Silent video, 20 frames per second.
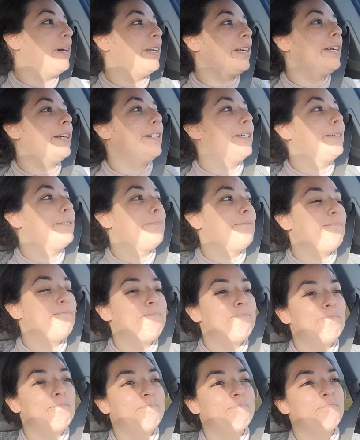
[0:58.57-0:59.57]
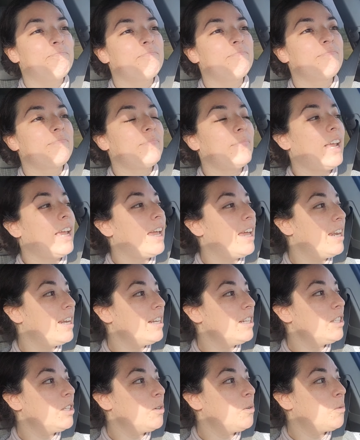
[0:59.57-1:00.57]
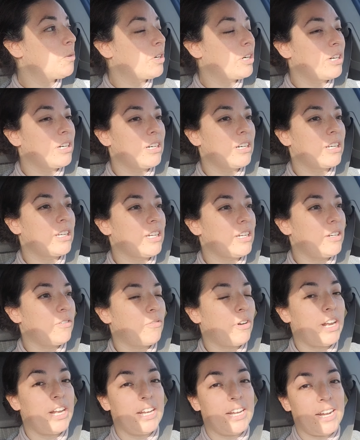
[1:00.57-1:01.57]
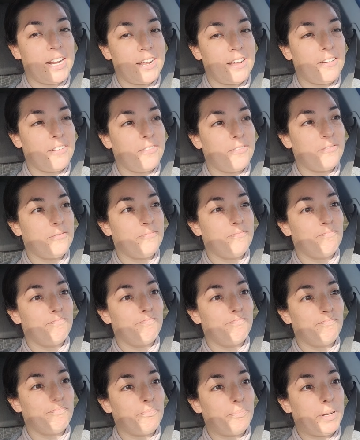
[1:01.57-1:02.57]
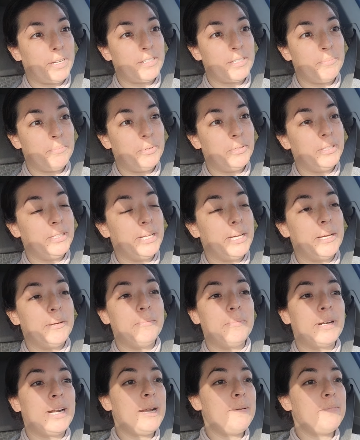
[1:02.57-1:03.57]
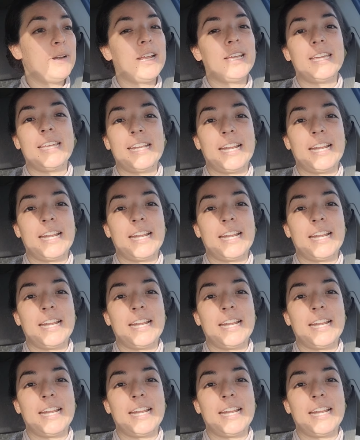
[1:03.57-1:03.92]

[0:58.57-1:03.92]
But, um, heading to work right now. About to pull up, but I'm